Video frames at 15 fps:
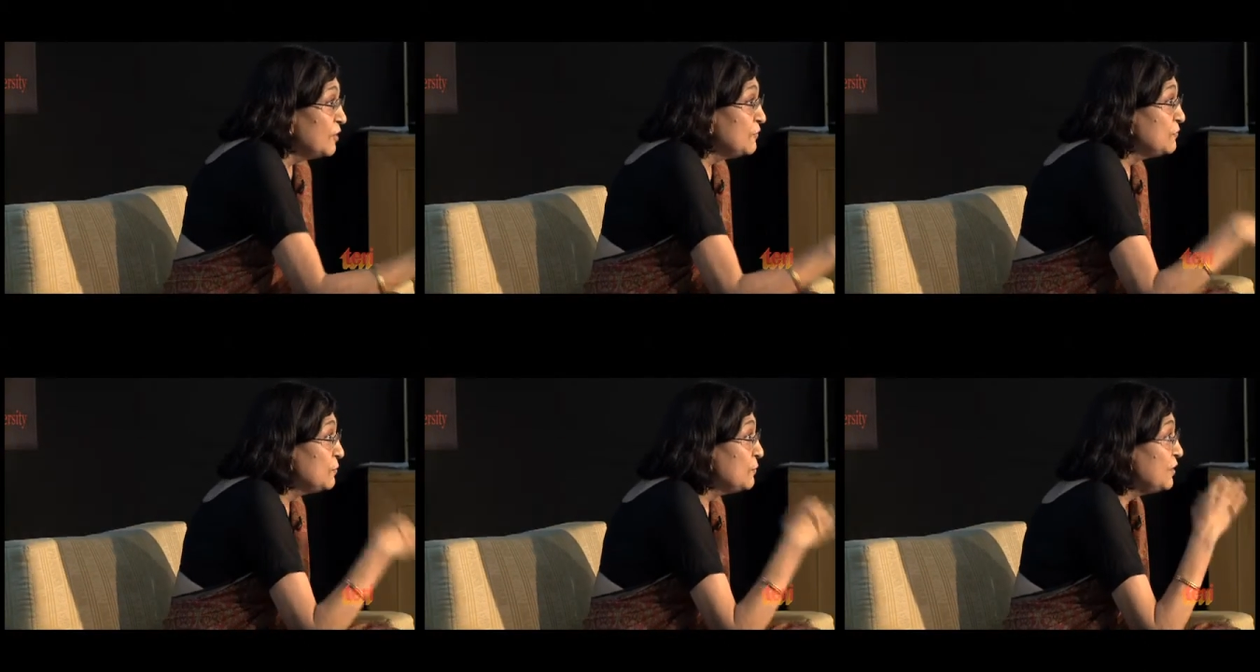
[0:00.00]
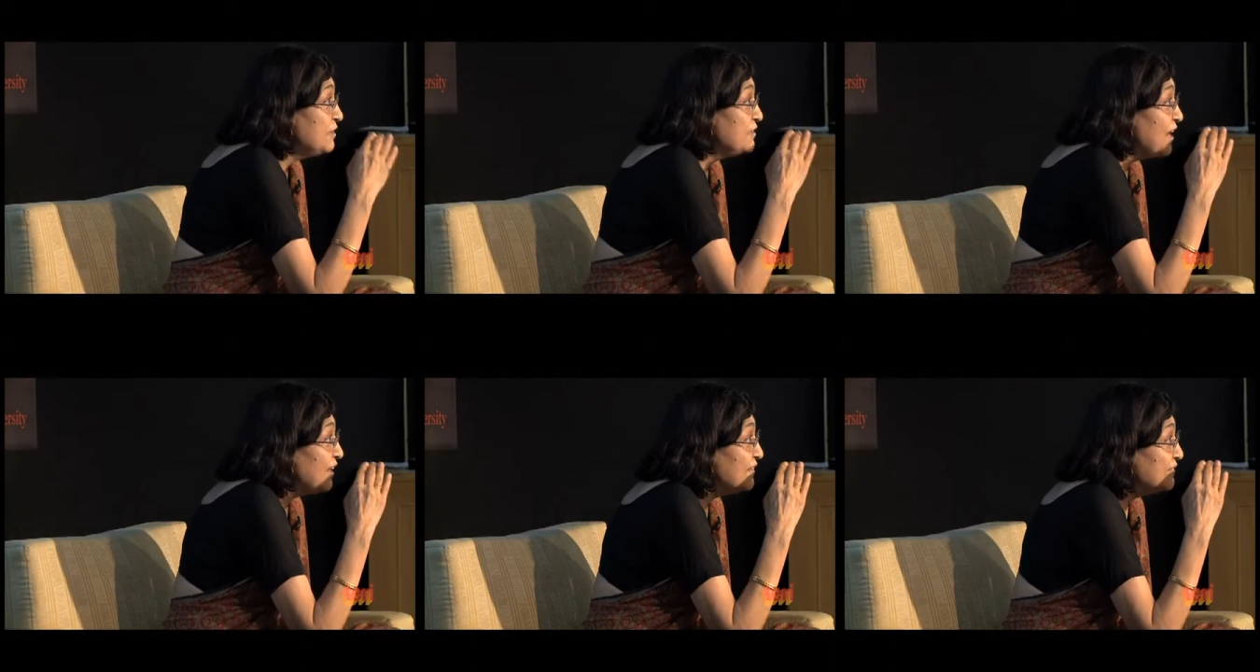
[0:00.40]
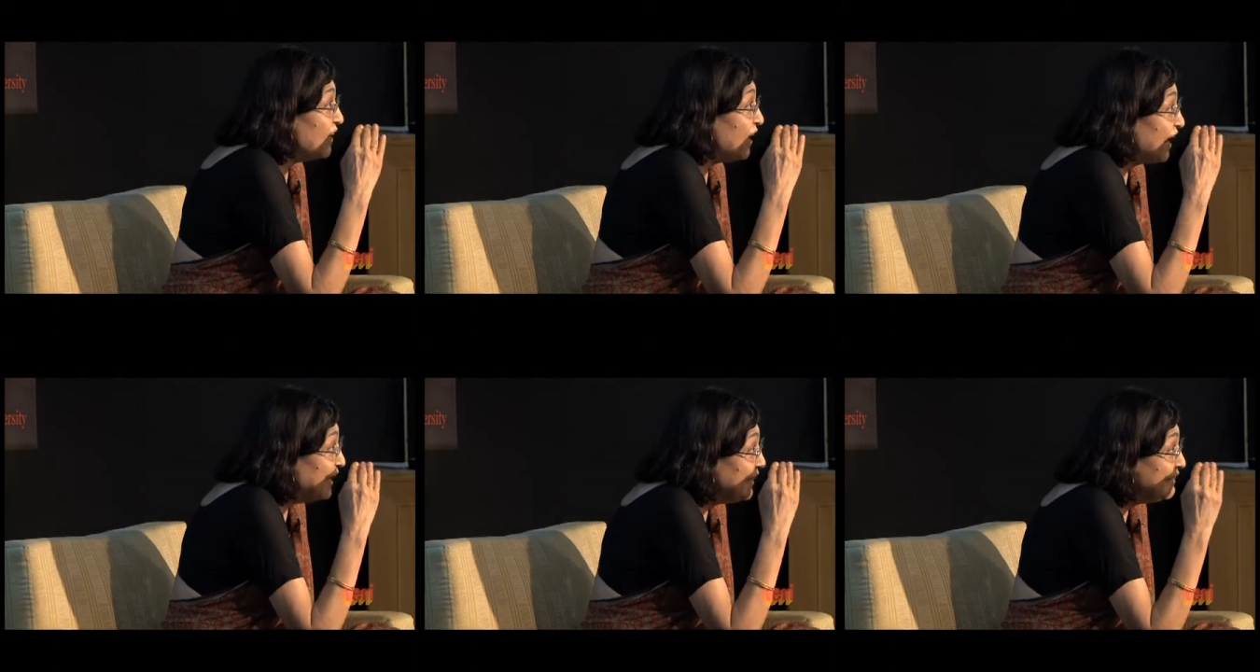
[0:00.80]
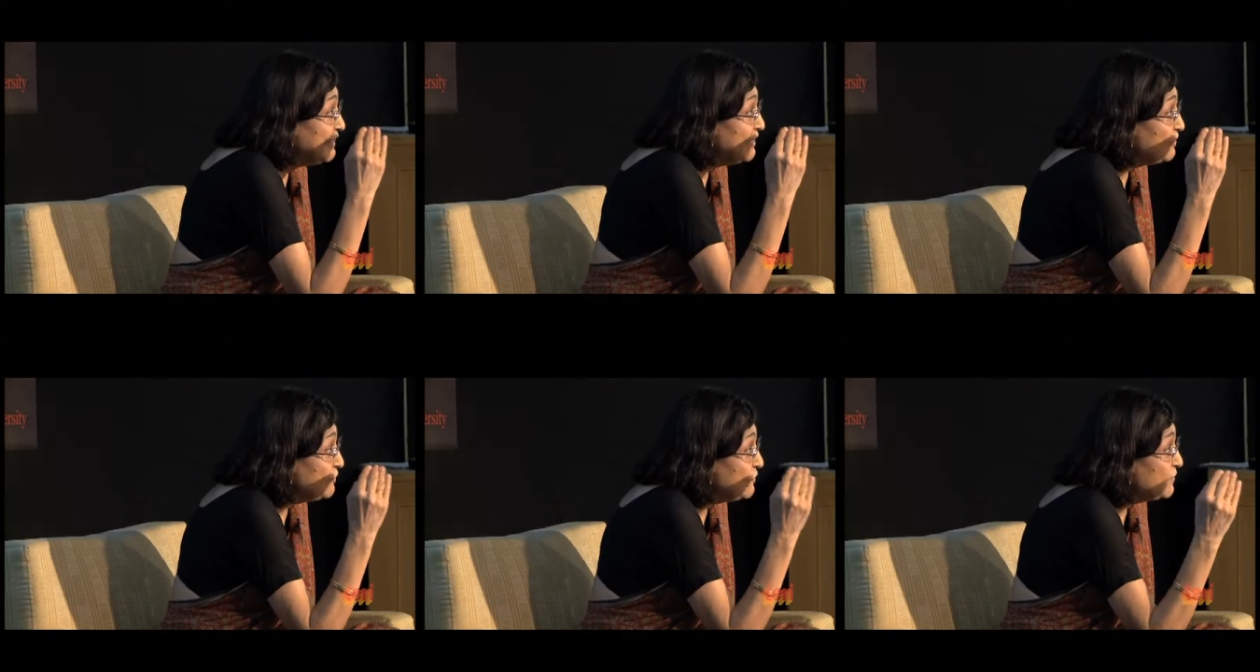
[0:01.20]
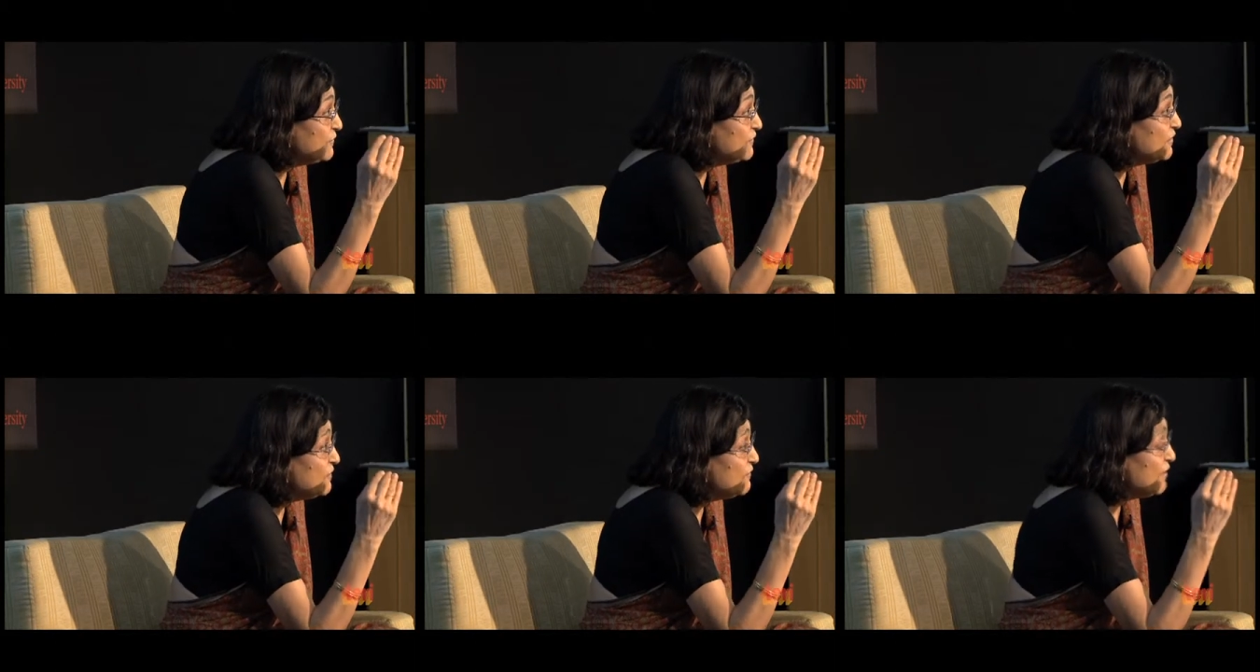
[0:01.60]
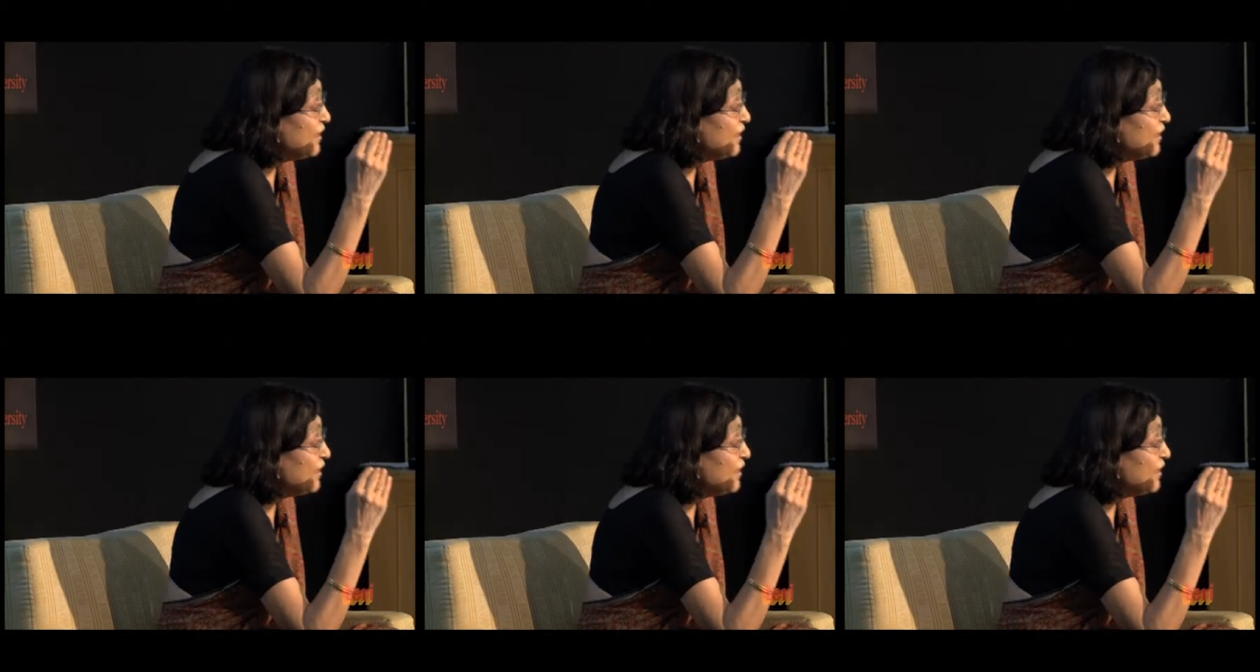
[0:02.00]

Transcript: So it has high literacy